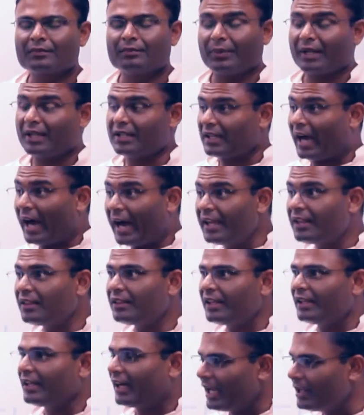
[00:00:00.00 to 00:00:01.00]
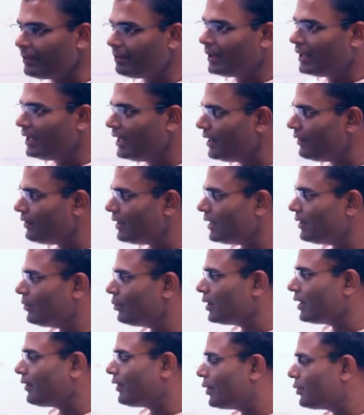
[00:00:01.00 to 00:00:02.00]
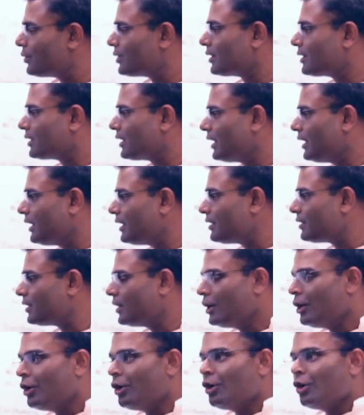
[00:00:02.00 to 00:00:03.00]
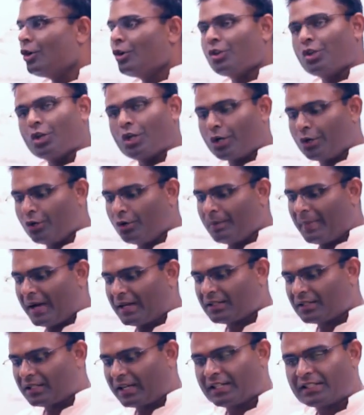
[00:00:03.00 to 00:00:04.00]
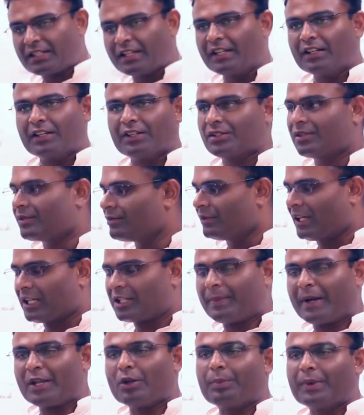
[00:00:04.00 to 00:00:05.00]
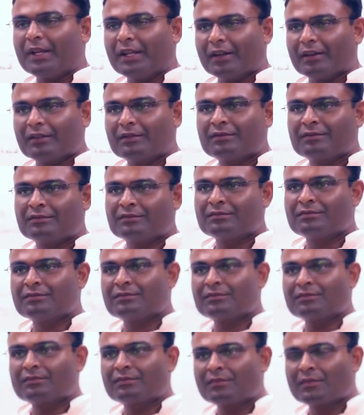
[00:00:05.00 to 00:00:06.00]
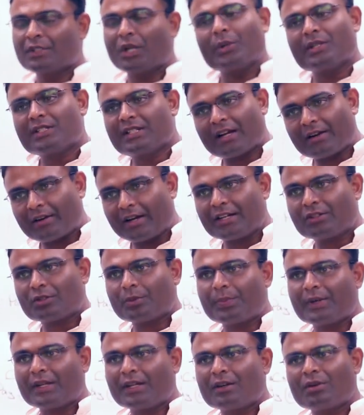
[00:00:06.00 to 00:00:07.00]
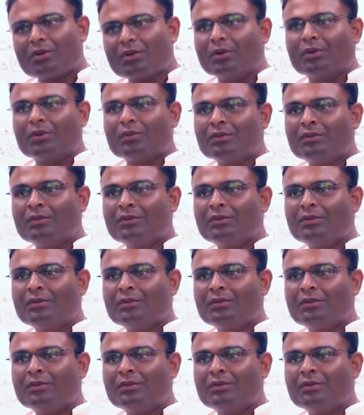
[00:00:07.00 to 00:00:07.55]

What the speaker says: because I believe that the only way to succeed is you got to do math, science, and English. That's my opinion. Now, is that right opinion? No.